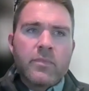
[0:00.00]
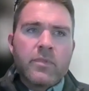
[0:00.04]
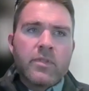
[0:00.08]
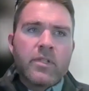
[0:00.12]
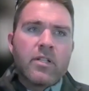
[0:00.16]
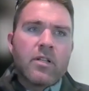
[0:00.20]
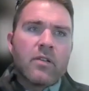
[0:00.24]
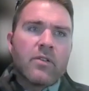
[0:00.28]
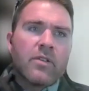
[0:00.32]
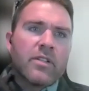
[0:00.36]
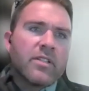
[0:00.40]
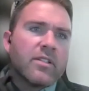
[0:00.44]

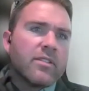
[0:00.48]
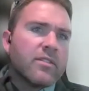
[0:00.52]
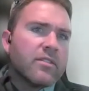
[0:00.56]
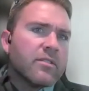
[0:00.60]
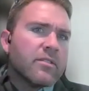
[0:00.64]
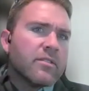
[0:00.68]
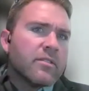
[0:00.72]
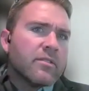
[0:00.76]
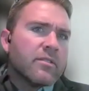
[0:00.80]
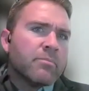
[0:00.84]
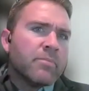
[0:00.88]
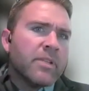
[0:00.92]
You know,
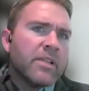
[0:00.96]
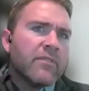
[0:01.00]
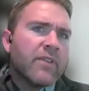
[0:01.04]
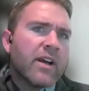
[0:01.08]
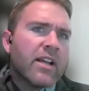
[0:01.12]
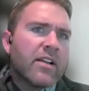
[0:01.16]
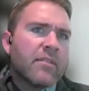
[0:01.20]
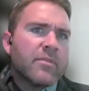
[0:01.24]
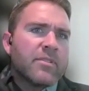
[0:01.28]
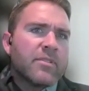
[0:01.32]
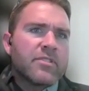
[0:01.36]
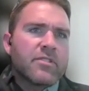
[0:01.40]
B
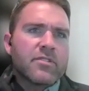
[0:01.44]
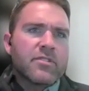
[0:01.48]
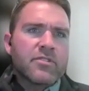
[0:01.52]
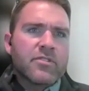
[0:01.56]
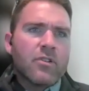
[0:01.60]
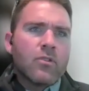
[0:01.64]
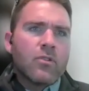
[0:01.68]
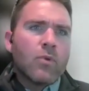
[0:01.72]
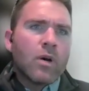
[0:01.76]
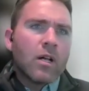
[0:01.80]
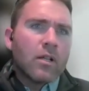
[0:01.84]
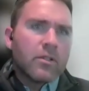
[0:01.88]
vitamins are
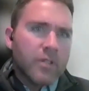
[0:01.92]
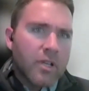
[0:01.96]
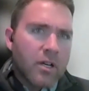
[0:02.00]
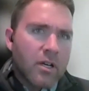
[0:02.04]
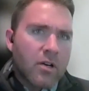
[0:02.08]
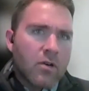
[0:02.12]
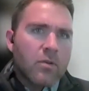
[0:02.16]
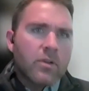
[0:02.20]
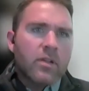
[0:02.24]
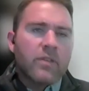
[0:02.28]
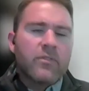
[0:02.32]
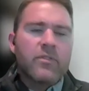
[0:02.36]
so well
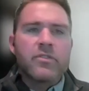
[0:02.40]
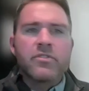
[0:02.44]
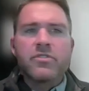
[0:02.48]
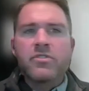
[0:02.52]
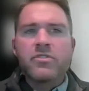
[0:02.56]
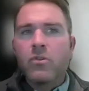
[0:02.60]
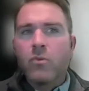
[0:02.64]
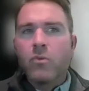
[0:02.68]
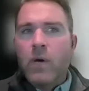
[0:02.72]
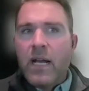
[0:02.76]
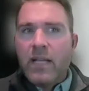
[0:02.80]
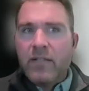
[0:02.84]
known and they're
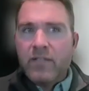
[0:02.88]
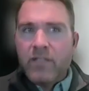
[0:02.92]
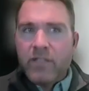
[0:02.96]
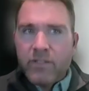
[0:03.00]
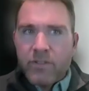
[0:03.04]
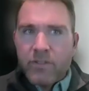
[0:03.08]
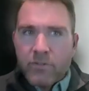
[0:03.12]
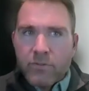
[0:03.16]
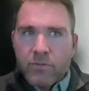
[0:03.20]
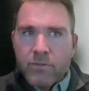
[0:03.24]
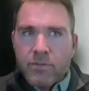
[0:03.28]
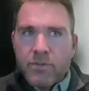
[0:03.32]
so widely
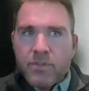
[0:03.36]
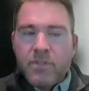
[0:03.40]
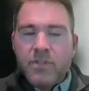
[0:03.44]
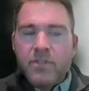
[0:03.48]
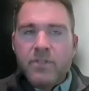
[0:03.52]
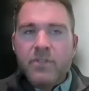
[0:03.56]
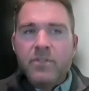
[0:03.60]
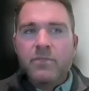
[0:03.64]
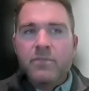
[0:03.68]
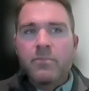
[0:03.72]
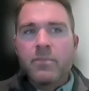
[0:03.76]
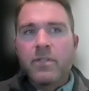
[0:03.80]

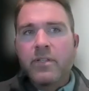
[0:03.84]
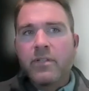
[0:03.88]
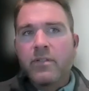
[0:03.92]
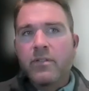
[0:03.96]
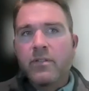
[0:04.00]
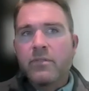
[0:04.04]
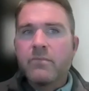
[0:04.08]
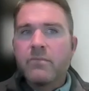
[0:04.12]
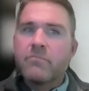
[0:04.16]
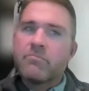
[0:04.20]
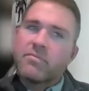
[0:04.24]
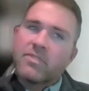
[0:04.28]
used, but
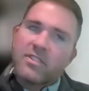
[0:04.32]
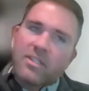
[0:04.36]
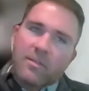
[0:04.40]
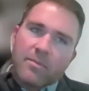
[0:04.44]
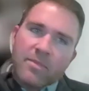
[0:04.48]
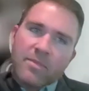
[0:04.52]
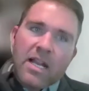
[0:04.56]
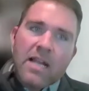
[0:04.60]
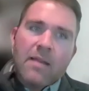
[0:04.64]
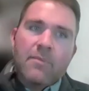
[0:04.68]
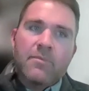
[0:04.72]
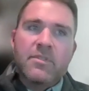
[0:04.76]

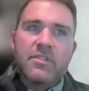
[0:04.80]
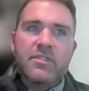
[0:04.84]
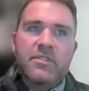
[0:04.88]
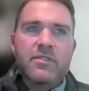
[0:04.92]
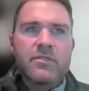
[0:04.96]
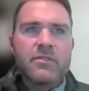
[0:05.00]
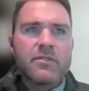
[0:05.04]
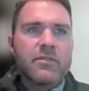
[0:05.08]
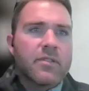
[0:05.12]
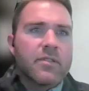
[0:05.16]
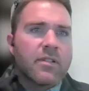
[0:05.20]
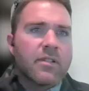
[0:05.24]
sometimes
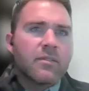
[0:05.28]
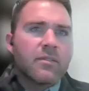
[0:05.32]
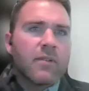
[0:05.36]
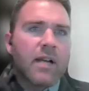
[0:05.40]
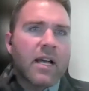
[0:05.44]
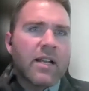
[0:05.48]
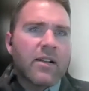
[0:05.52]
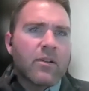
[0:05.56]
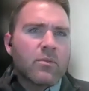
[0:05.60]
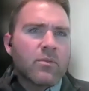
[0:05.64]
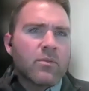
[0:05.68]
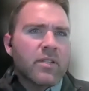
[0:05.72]

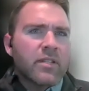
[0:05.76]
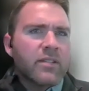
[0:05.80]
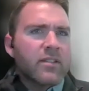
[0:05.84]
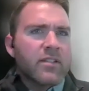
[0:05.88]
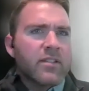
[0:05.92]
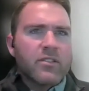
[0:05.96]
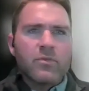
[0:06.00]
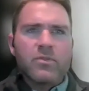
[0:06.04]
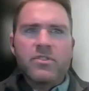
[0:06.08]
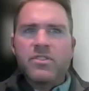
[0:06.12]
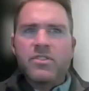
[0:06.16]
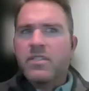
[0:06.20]
I don't think
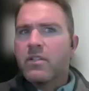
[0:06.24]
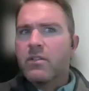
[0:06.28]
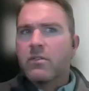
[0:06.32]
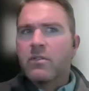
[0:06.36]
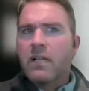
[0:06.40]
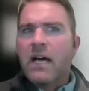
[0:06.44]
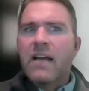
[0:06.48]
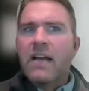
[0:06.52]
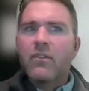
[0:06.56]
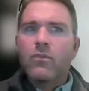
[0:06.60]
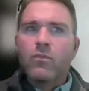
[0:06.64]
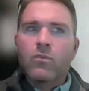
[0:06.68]
that you see a
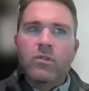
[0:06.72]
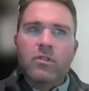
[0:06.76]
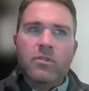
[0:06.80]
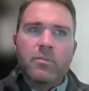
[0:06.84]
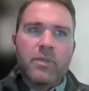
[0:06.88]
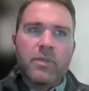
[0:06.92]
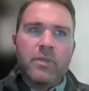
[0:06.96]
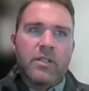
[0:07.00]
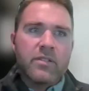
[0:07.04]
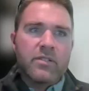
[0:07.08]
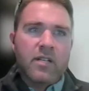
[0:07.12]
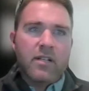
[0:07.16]
lot of work
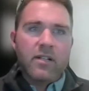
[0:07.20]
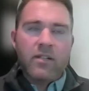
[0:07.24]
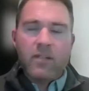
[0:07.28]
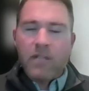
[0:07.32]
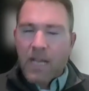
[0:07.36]
being done.